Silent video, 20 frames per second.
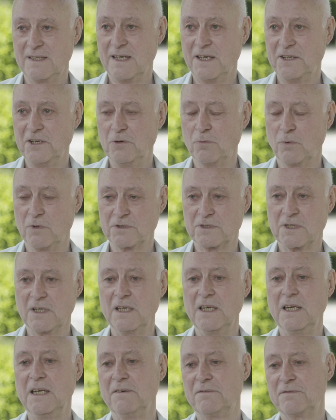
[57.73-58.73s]
and you want to
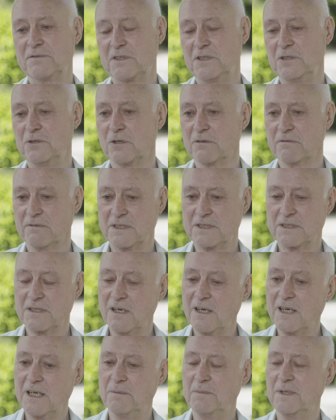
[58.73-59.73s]
live to your
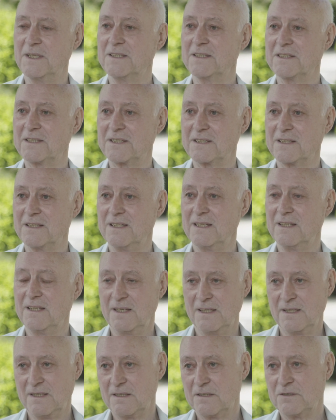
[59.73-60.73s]
retirement,
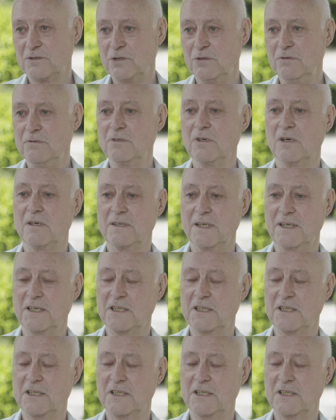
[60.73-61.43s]
do not